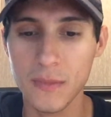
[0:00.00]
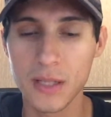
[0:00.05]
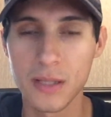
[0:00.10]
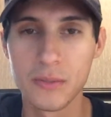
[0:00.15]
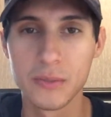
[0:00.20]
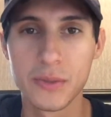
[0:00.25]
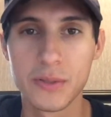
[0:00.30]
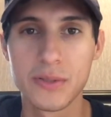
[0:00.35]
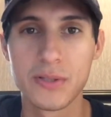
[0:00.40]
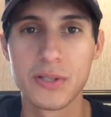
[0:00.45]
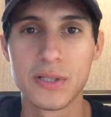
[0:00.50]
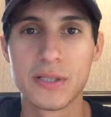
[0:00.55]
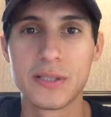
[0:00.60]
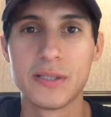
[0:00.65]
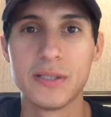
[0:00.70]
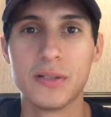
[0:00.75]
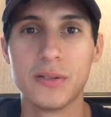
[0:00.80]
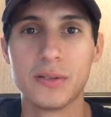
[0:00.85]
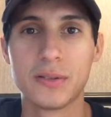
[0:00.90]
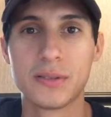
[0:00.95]
which it's
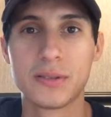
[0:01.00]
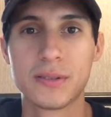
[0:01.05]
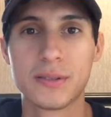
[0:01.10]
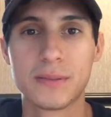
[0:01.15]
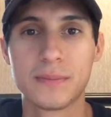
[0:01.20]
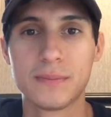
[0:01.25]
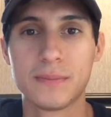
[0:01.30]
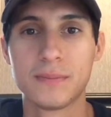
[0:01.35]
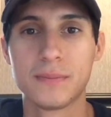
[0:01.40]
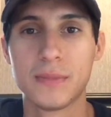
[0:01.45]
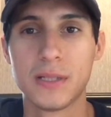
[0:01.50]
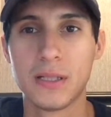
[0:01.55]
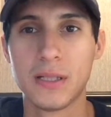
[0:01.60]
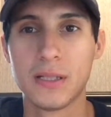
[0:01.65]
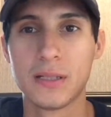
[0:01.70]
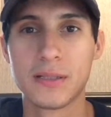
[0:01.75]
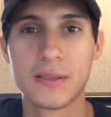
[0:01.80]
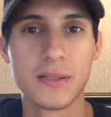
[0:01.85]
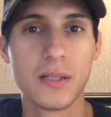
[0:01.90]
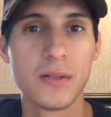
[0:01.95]

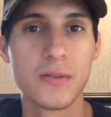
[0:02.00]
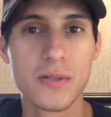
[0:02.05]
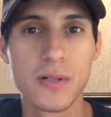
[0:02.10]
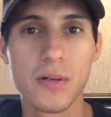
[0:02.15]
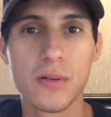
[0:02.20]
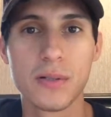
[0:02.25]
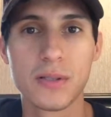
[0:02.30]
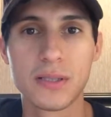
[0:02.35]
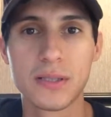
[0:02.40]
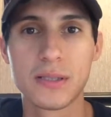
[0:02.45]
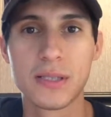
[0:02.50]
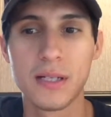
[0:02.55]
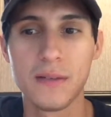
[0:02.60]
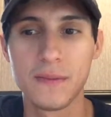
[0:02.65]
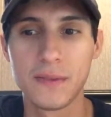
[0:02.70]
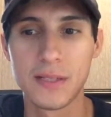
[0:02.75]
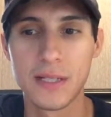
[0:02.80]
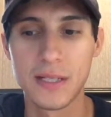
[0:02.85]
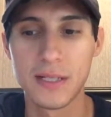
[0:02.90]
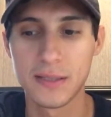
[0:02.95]
no joke. It's a tough
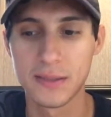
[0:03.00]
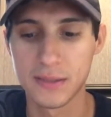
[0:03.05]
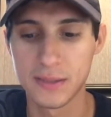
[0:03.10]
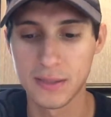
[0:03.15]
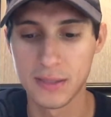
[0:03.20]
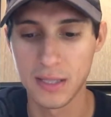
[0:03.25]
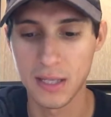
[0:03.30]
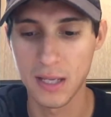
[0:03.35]
test.